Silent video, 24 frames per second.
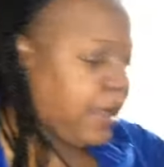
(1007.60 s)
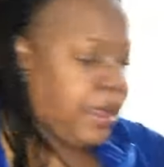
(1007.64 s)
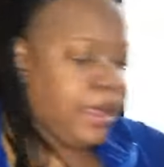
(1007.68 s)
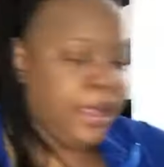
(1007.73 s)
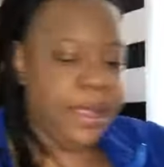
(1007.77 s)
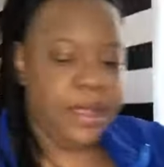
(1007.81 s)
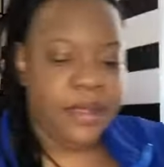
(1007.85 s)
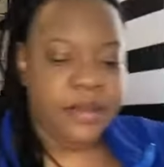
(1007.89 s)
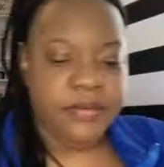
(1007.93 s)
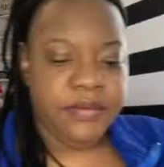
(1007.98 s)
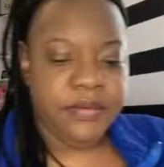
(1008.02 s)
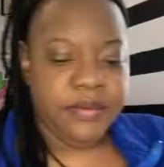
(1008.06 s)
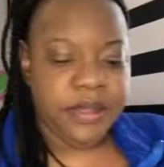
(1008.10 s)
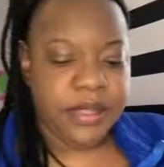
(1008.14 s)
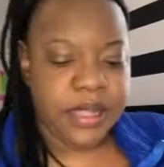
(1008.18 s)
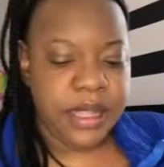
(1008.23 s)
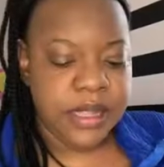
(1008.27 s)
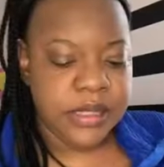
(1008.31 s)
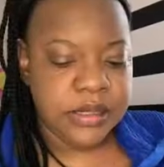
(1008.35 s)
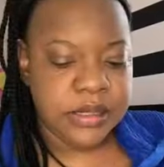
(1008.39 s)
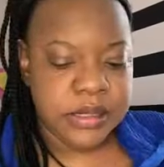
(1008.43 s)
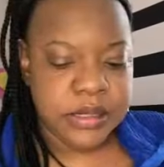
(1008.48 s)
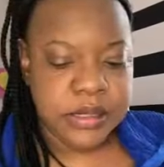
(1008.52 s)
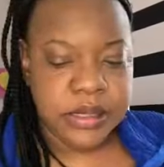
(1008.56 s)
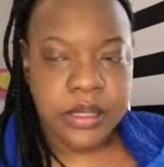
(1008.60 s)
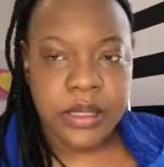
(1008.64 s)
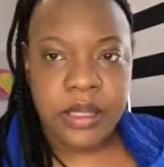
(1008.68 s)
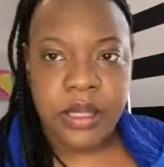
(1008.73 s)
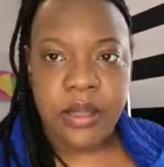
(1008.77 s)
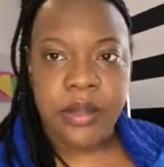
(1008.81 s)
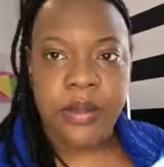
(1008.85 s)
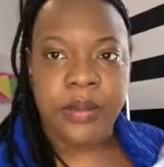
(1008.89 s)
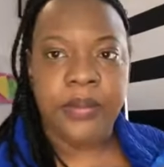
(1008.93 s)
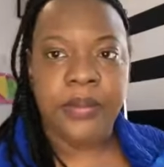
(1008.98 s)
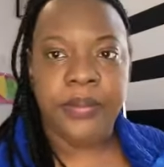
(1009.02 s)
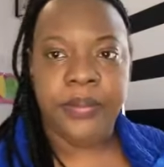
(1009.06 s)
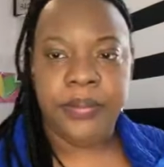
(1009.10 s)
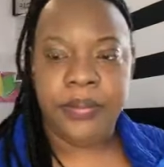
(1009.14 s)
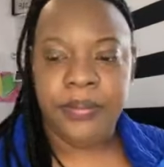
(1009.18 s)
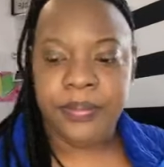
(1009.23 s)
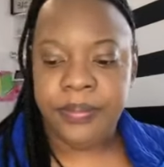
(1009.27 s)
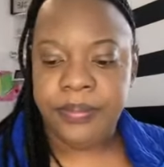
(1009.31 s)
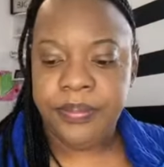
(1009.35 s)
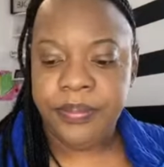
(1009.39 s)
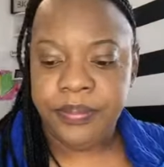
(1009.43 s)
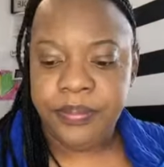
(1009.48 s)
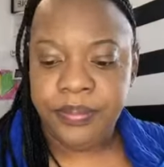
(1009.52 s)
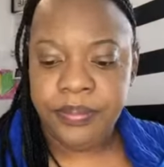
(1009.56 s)
have got to go.
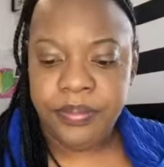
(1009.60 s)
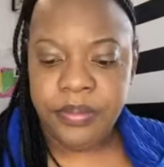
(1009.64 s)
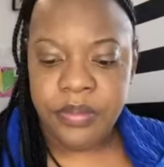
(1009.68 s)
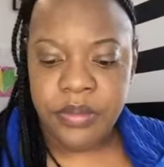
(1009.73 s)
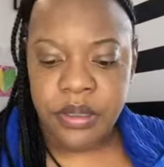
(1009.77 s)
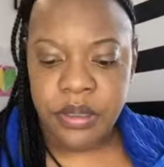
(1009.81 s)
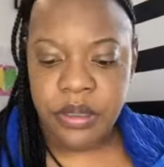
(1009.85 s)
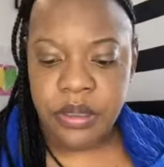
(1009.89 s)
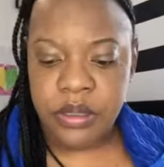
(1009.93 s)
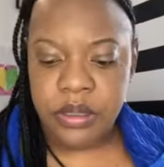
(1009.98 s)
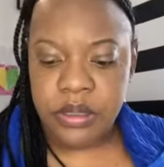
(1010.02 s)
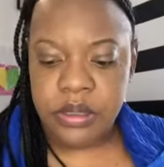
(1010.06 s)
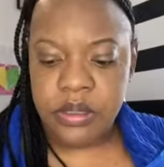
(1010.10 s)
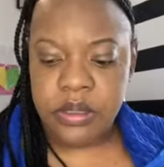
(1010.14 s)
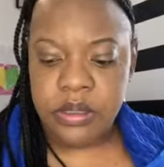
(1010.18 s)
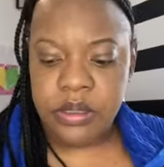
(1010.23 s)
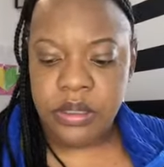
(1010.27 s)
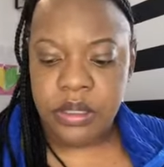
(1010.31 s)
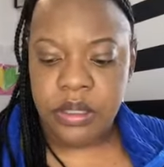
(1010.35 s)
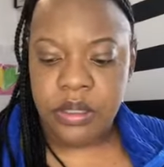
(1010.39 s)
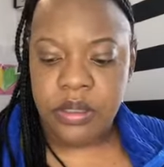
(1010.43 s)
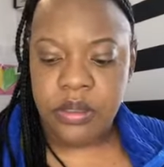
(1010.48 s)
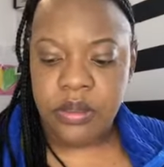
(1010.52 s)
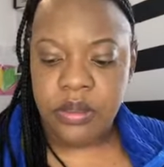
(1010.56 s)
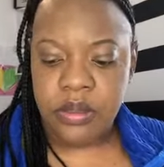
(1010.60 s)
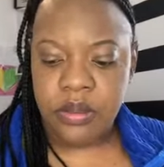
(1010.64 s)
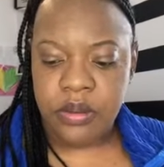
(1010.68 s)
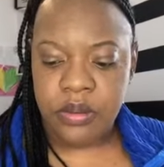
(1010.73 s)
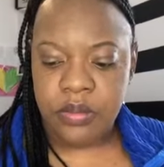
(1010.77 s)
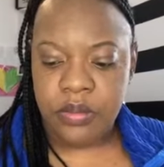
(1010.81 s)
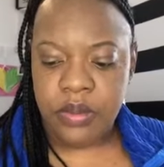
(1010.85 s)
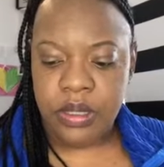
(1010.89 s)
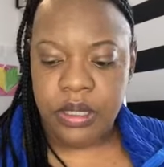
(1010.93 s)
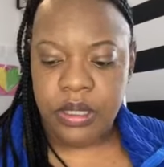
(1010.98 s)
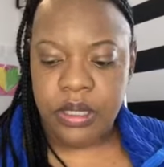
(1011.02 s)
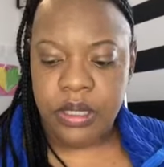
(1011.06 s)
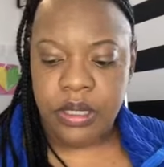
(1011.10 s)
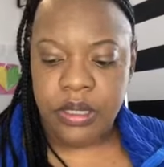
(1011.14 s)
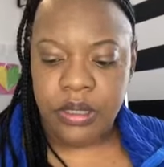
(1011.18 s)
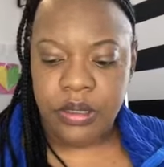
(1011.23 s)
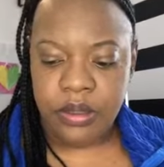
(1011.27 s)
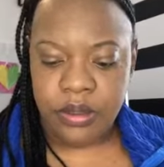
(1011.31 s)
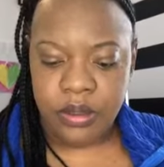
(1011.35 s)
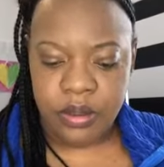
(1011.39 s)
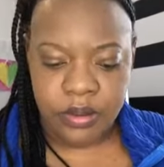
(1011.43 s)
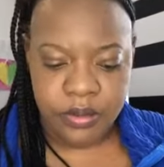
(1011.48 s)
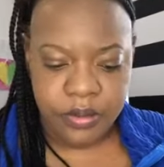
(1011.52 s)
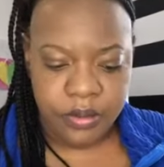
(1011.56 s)
So what color
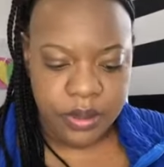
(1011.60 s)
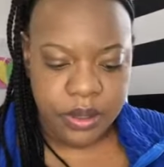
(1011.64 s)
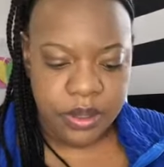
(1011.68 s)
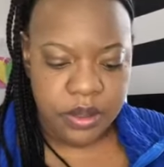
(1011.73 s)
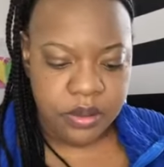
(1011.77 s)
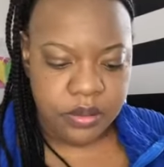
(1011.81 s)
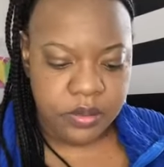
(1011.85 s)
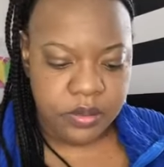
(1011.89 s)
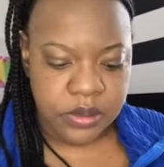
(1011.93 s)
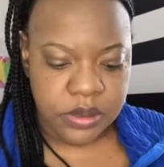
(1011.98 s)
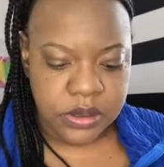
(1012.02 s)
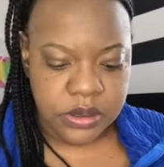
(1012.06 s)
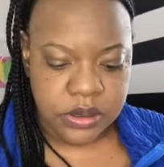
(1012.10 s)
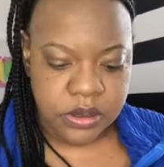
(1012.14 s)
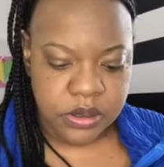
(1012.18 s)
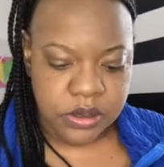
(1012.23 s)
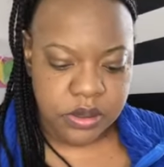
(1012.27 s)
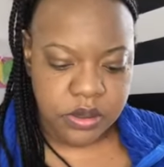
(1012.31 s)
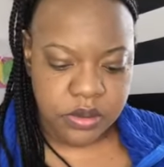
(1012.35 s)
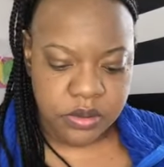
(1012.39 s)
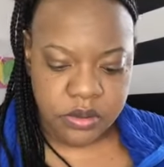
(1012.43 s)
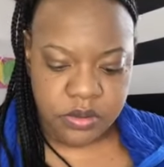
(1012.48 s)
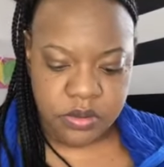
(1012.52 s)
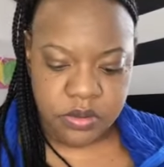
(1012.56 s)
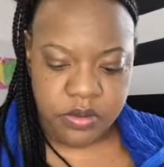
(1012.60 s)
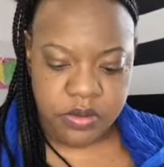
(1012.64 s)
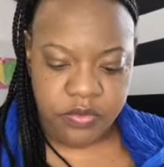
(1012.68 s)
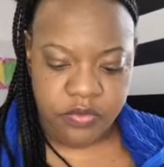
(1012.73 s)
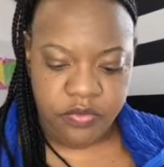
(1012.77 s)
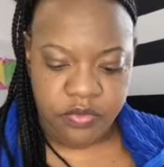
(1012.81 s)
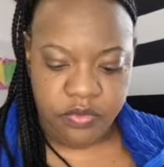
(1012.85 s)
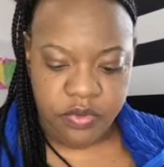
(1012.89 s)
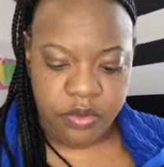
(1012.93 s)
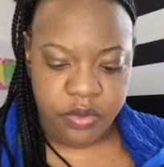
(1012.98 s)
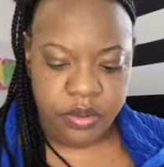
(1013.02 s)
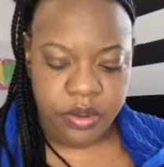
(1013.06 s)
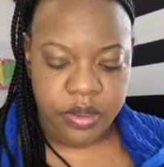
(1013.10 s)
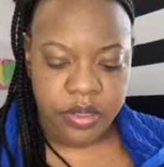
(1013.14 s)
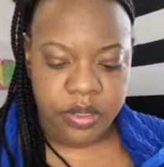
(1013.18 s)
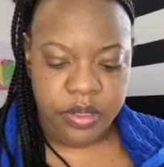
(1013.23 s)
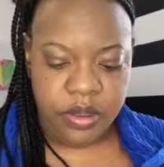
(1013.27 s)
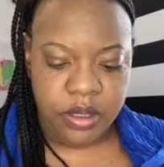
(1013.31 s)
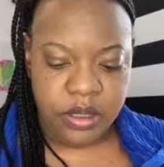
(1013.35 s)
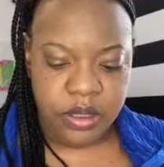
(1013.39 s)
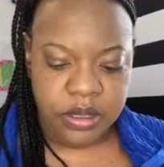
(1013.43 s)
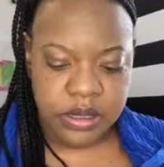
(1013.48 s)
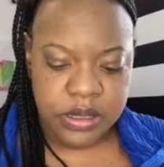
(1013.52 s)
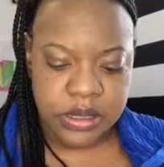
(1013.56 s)
are we going to use for
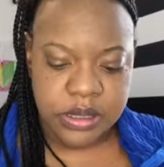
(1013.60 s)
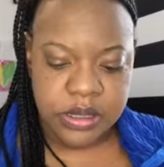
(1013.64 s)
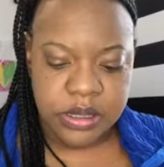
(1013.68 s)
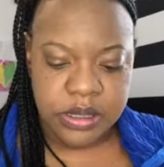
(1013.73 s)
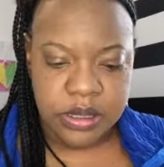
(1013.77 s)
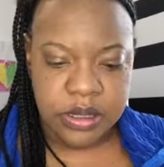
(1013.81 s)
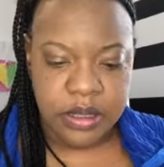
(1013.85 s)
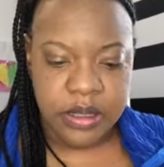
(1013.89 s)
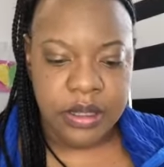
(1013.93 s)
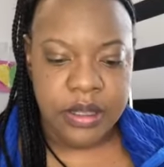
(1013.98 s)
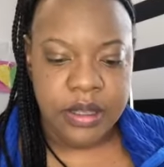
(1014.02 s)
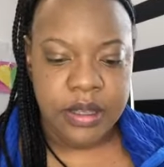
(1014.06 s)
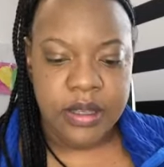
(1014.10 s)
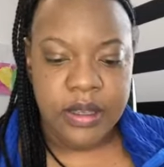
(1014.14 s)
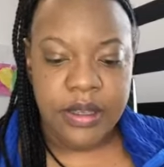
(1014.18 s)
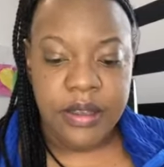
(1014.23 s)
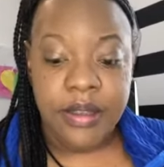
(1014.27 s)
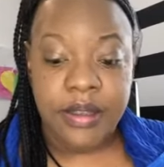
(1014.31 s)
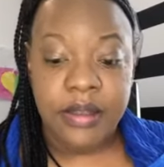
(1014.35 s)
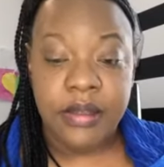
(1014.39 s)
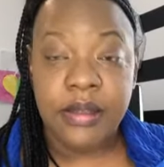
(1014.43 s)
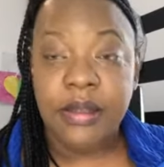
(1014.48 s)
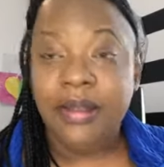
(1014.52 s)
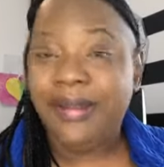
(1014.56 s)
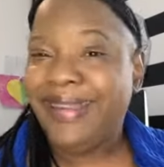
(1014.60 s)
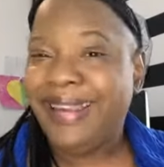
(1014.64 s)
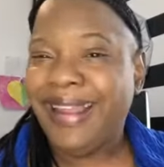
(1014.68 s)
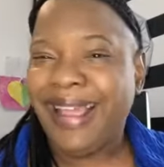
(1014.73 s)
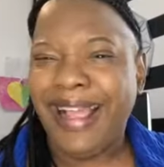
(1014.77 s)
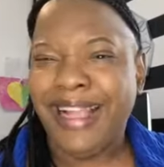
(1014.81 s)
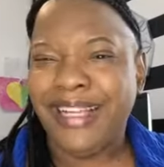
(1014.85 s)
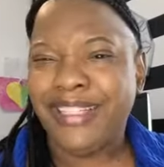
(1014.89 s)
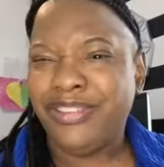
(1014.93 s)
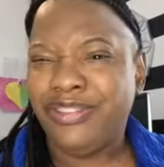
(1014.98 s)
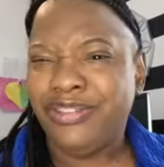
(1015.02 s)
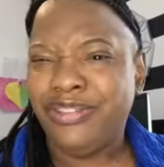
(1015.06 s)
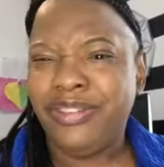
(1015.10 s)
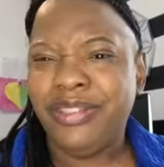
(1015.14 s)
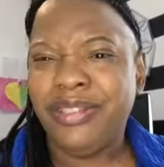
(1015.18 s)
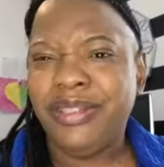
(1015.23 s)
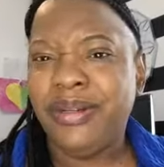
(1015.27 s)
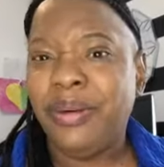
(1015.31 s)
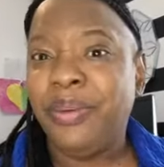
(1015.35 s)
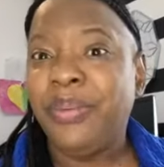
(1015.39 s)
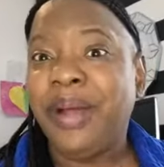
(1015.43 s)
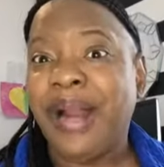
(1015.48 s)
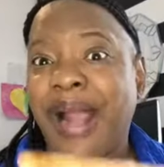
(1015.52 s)
this natural look? What